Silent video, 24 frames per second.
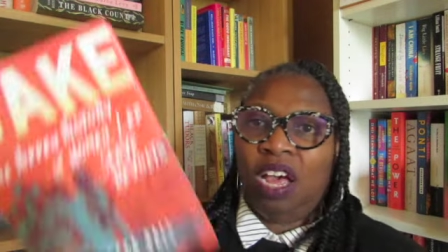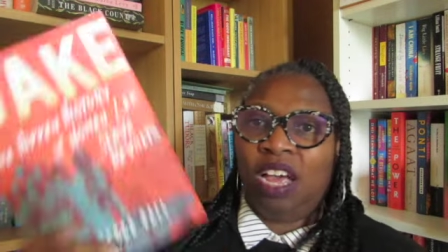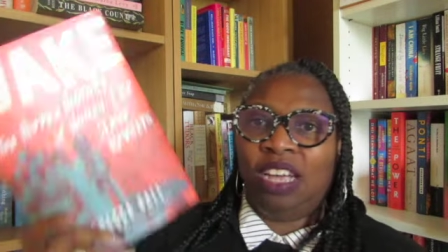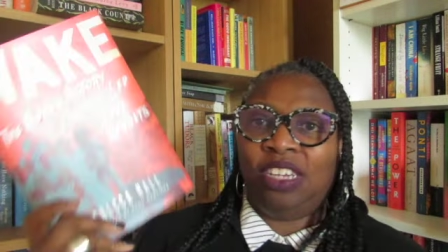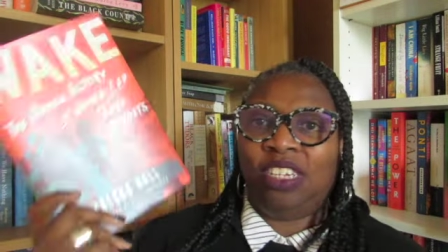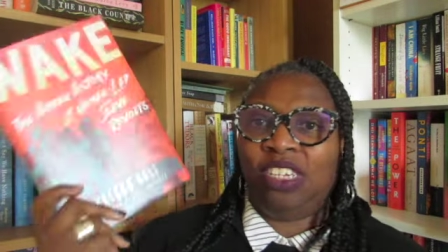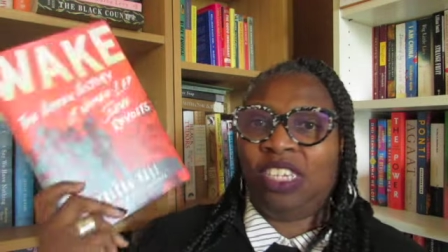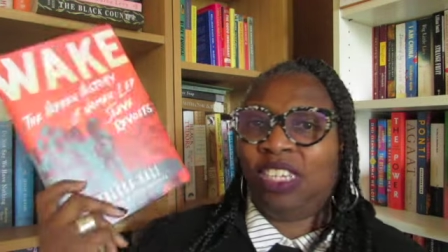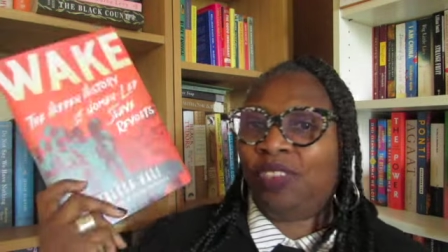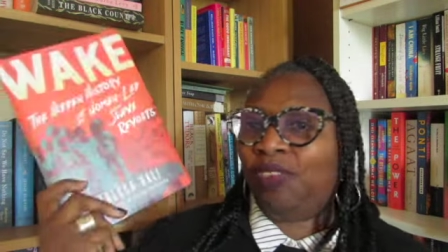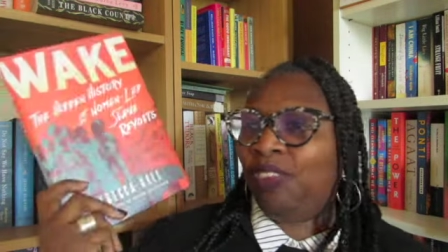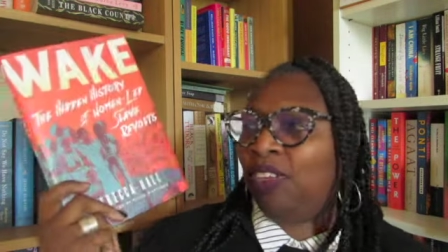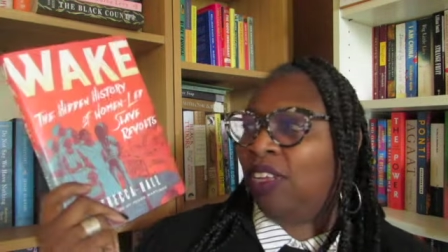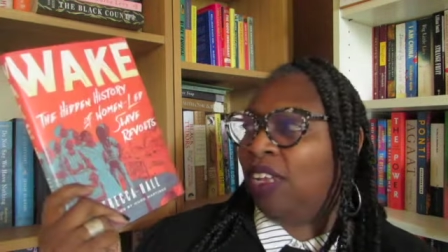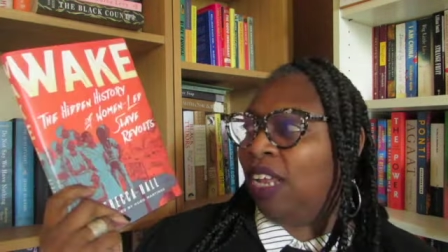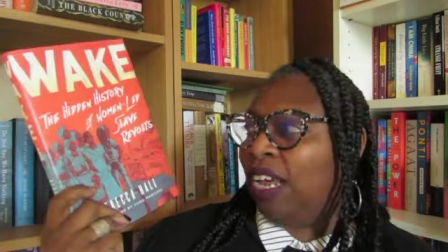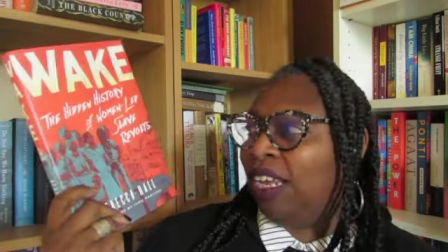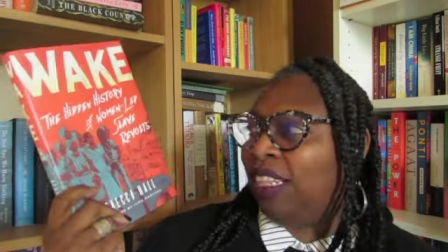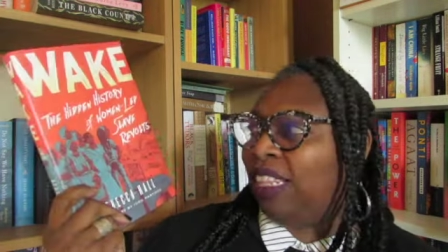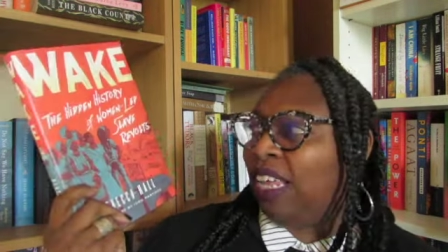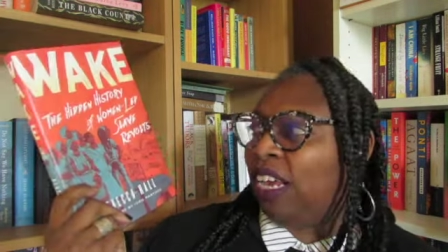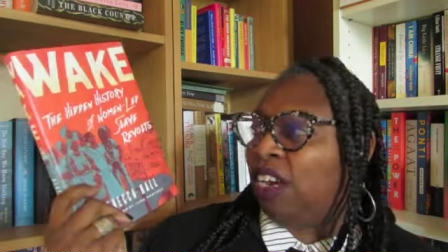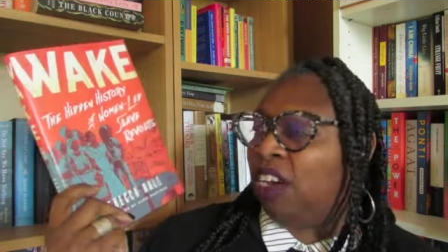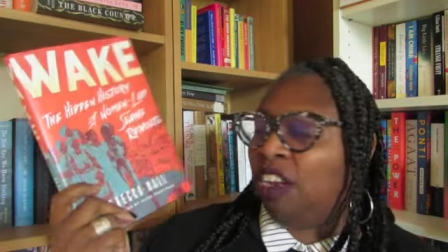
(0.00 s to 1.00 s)
I just feel
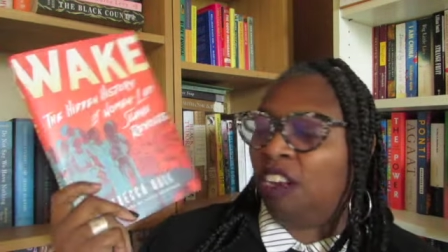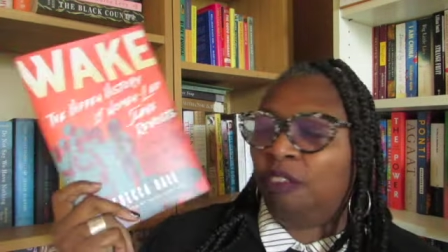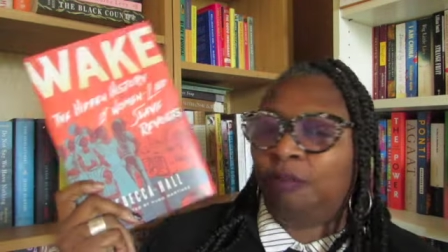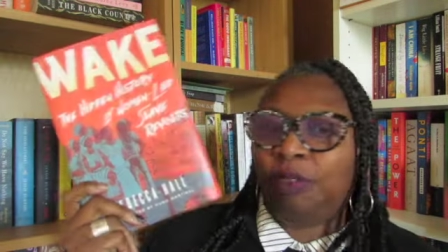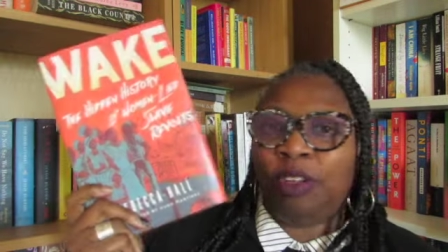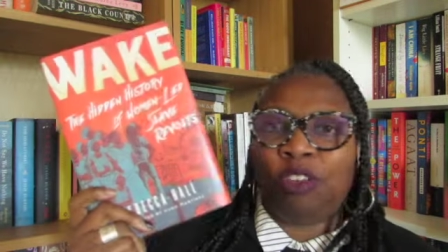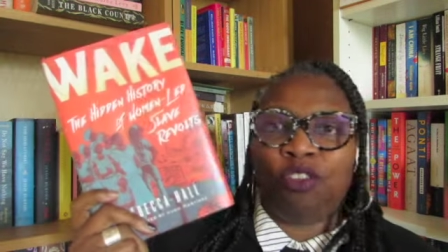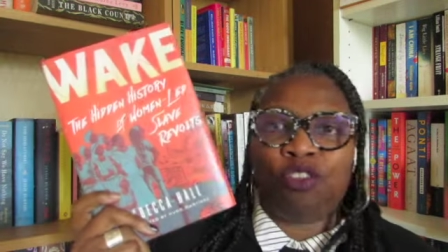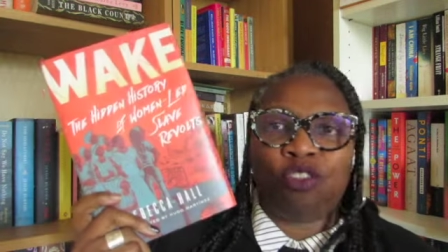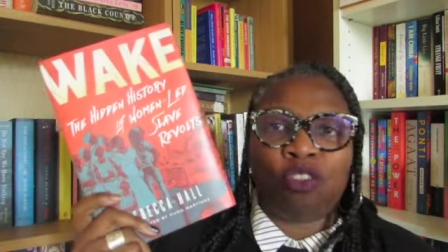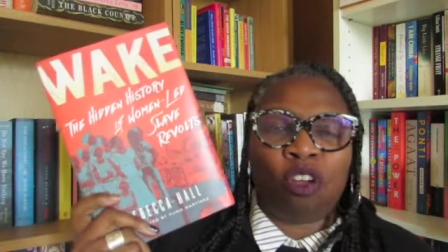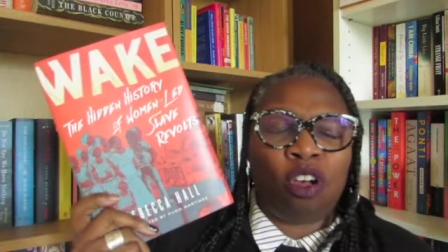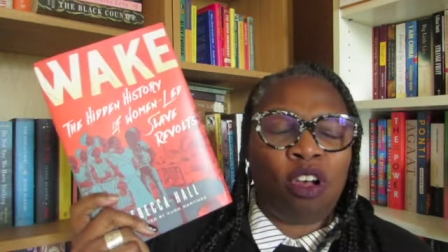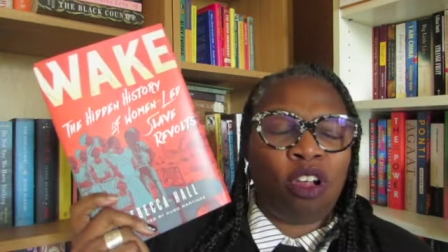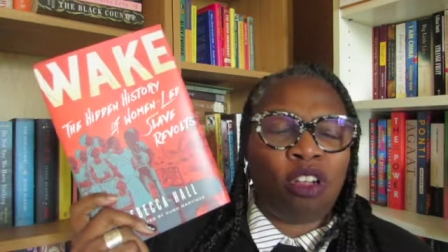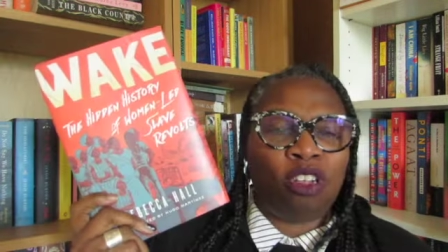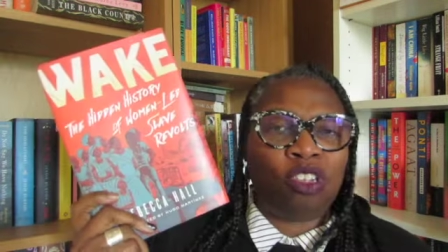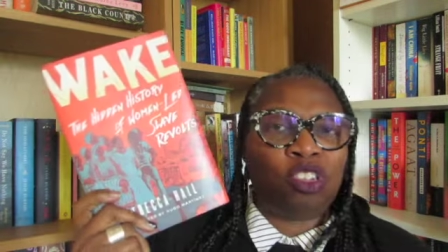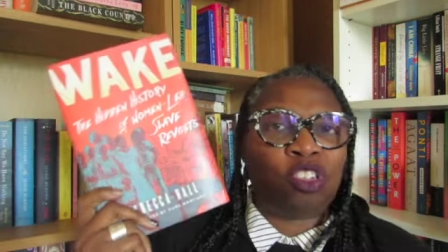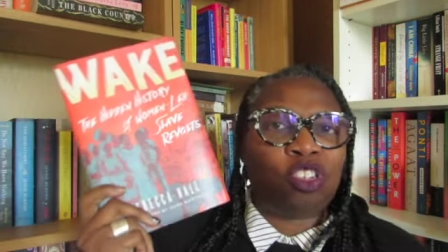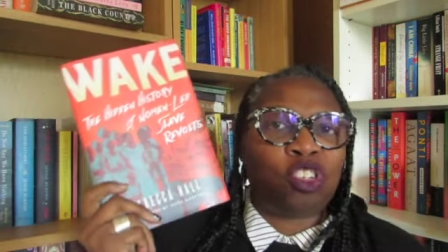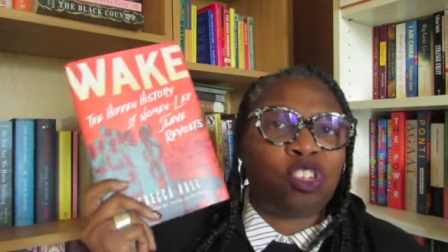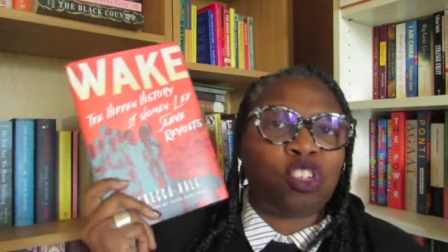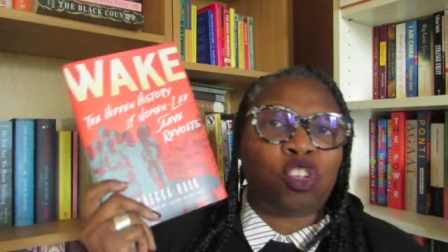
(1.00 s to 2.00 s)
like they could have been
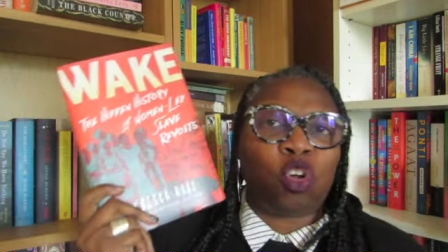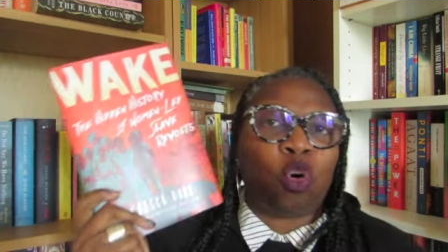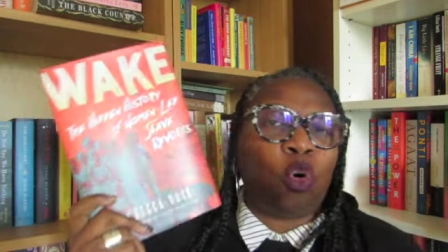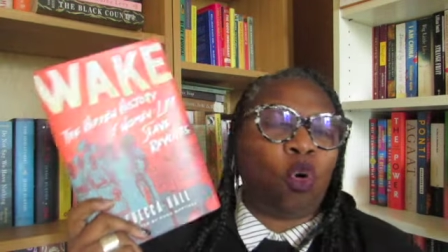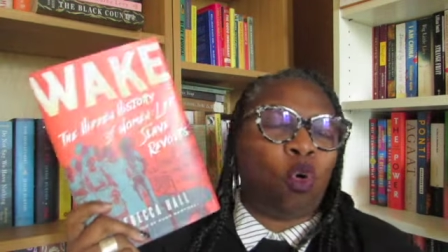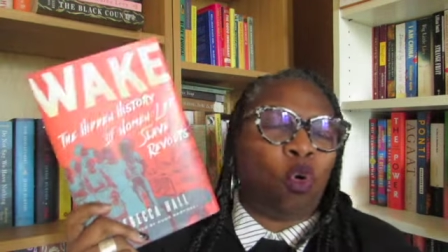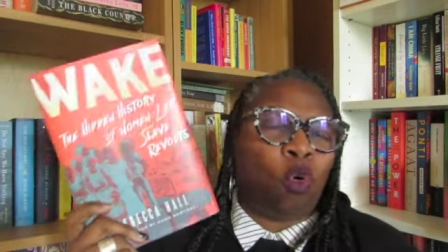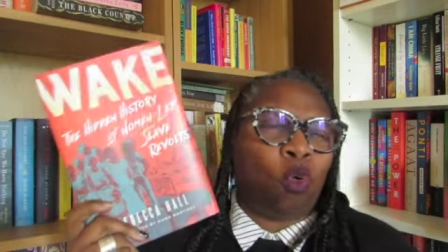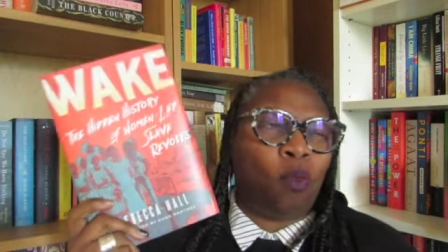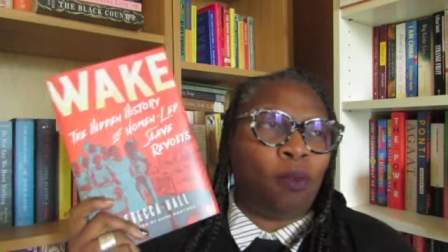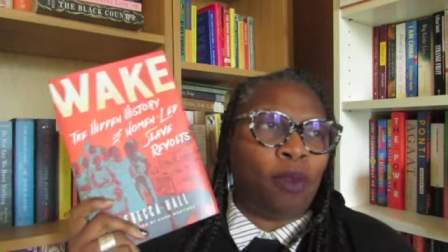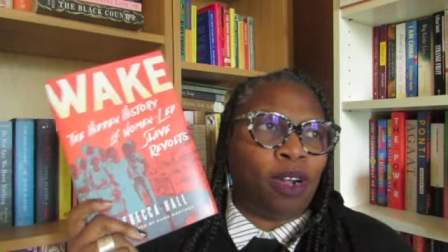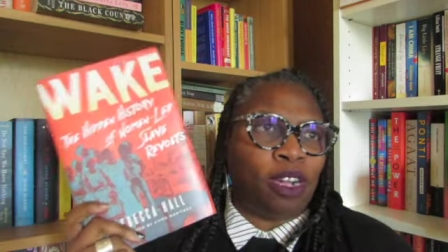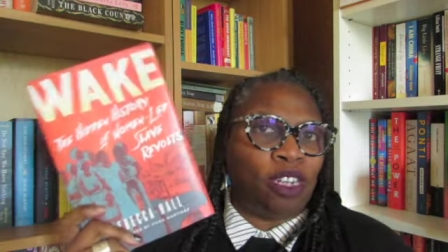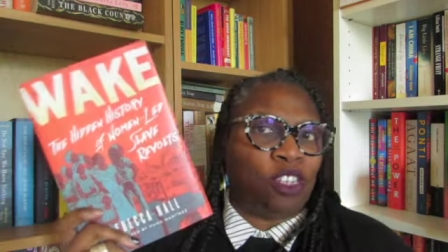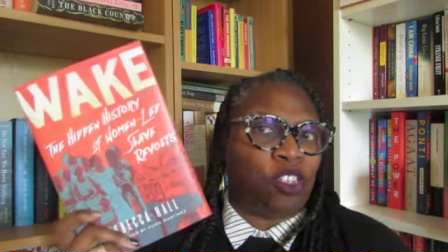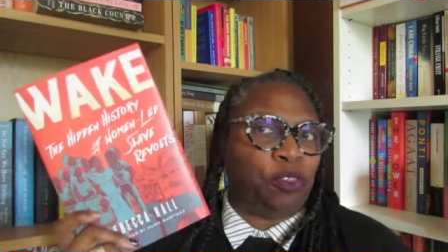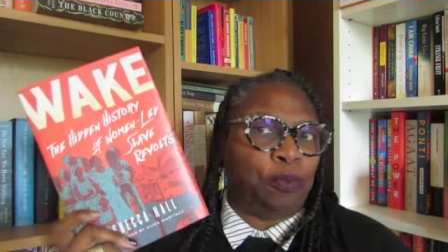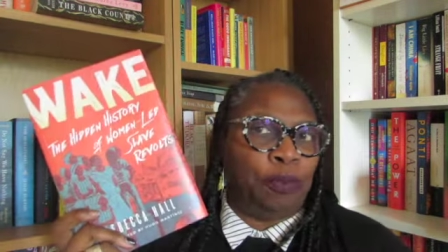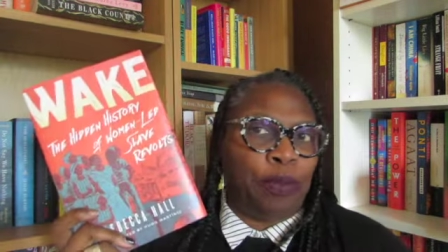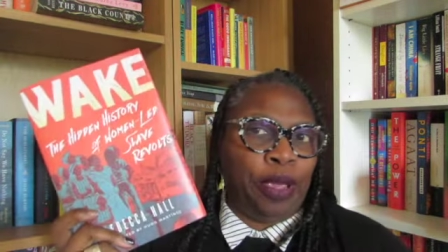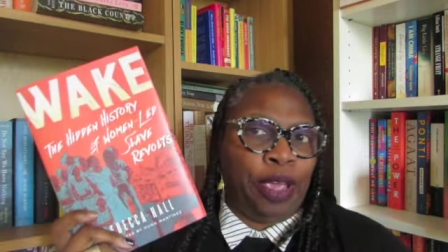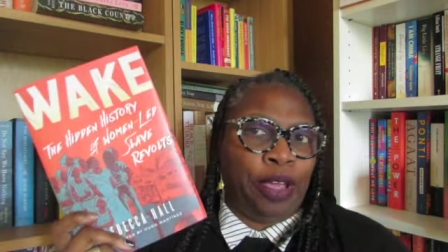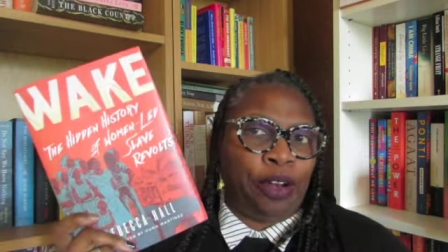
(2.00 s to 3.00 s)
drawn so
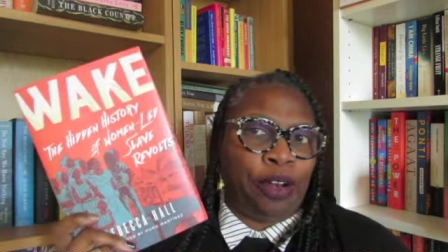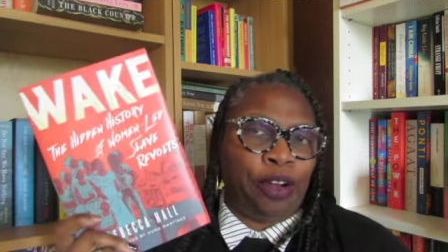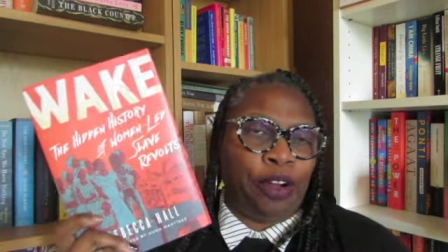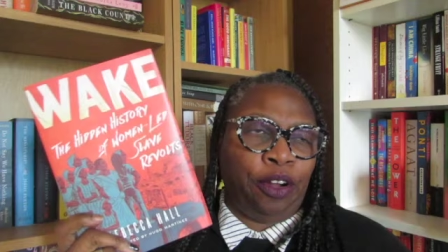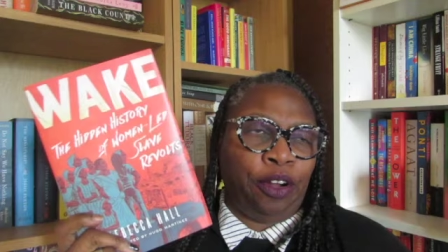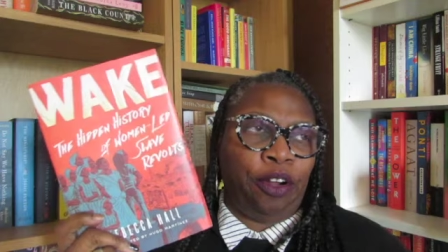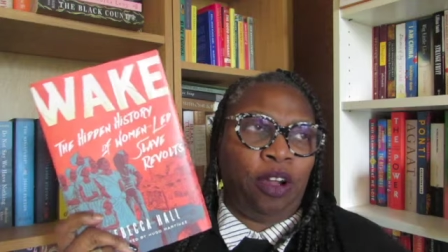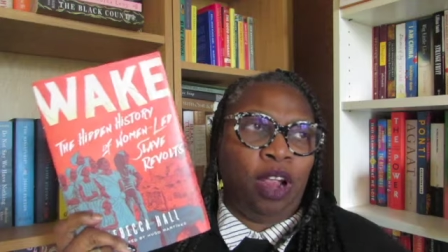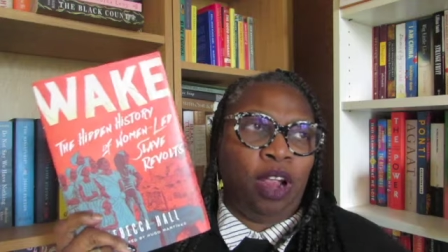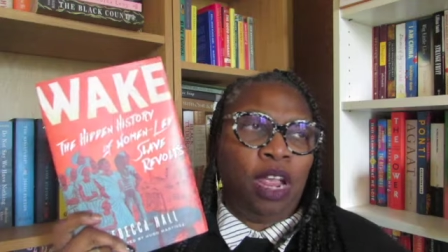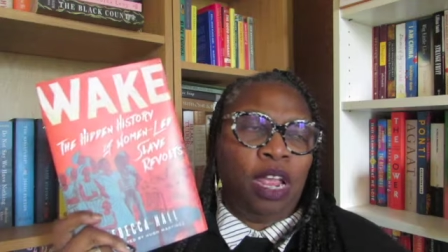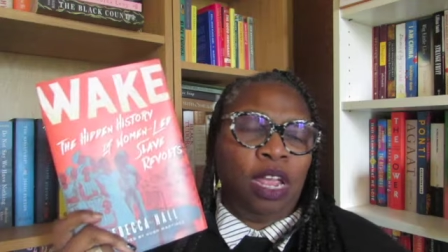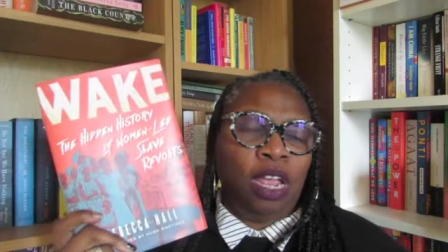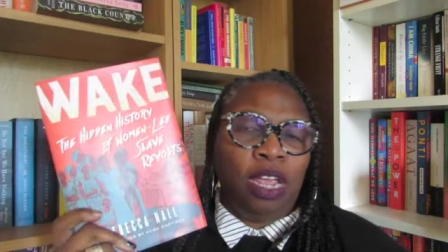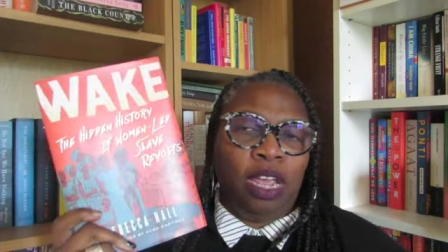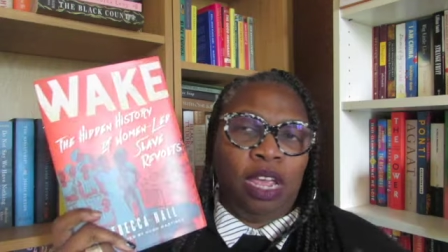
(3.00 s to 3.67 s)
much better